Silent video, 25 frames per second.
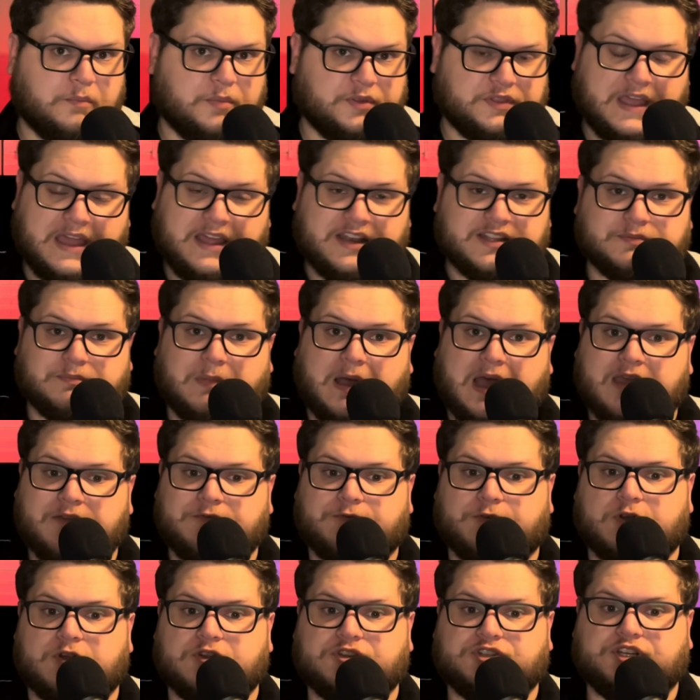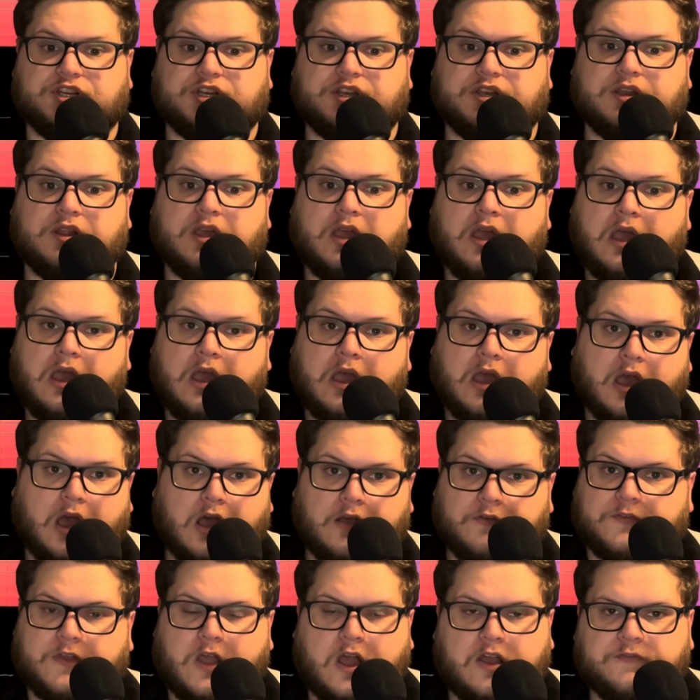But that is my version
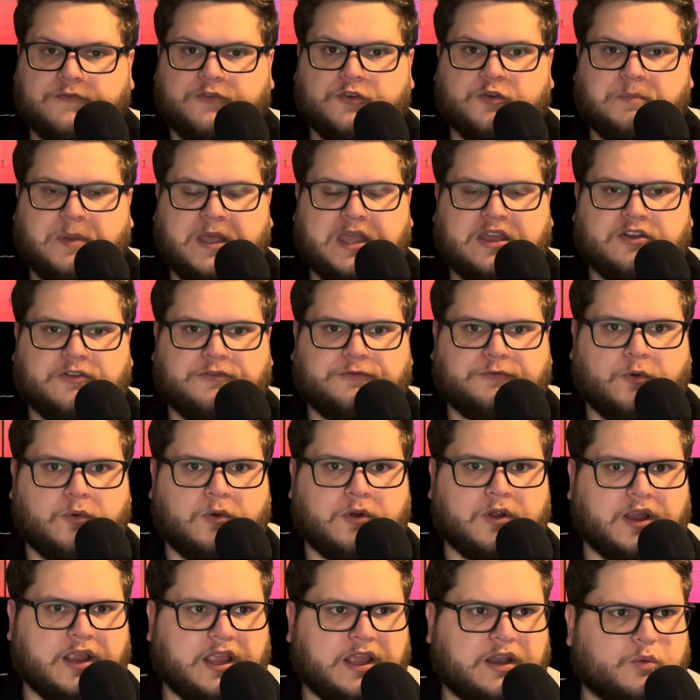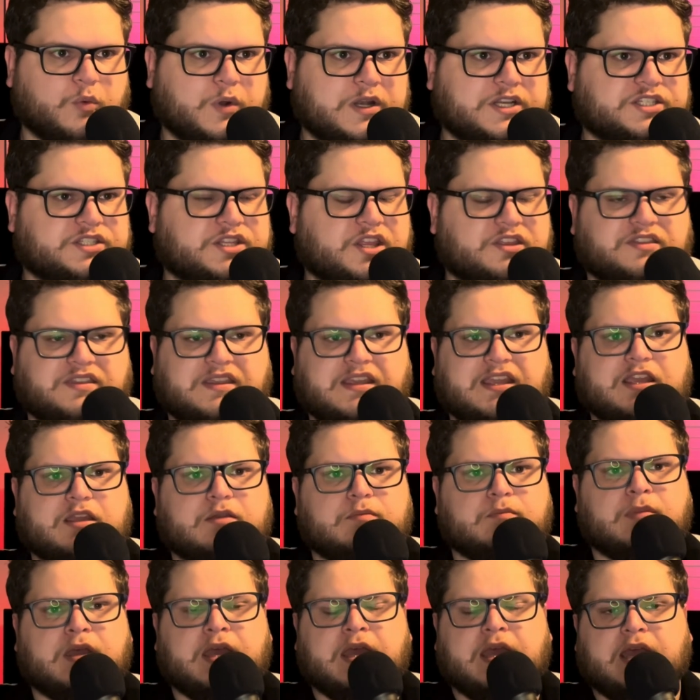of Kung Fu Panda 4, in which the
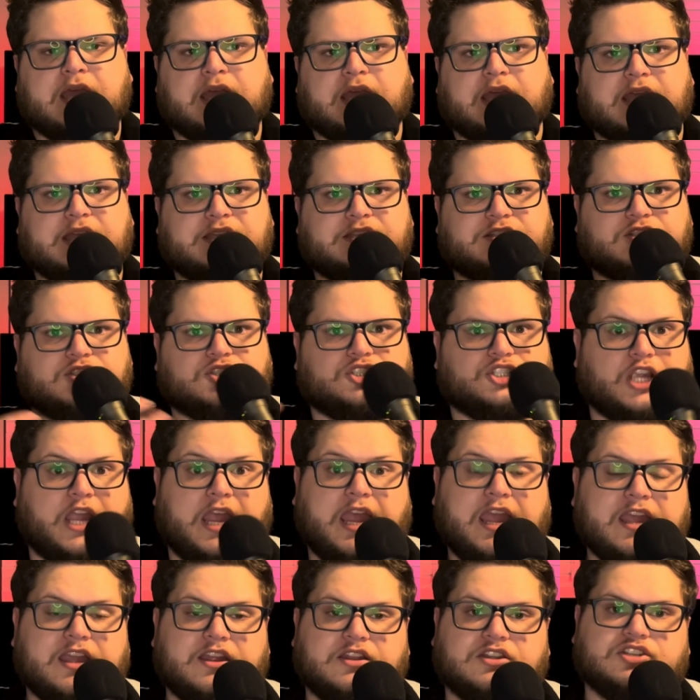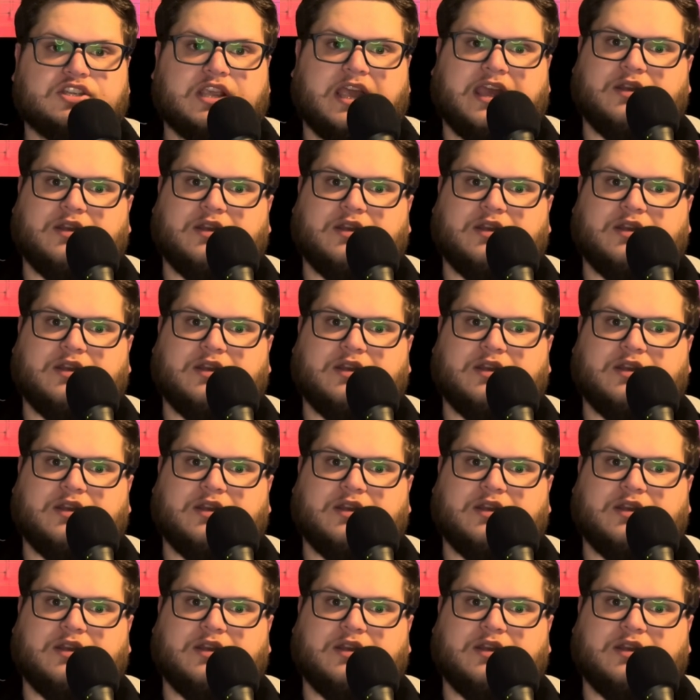theme is change,